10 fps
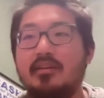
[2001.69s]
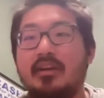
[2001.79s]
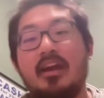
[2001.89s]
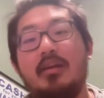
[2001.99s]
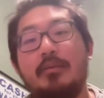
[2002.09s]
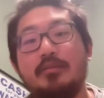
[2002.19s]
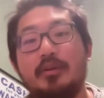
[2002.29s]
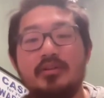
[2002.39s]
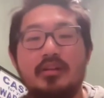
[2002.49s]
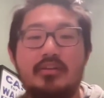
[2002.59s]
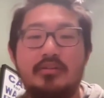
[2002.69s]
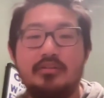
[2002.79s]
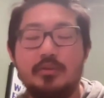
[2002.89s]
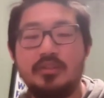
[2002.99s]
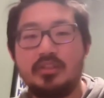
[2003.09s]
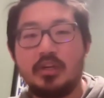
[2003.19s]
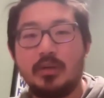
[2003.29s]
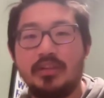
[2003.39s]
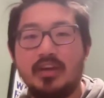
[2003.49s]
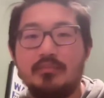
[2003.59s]
okay, how much personality do we
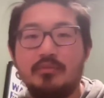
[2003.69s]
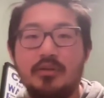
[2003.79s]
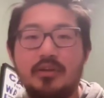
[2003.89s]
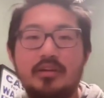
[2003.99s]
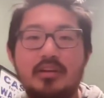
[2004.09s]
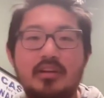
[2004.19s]
show at that point?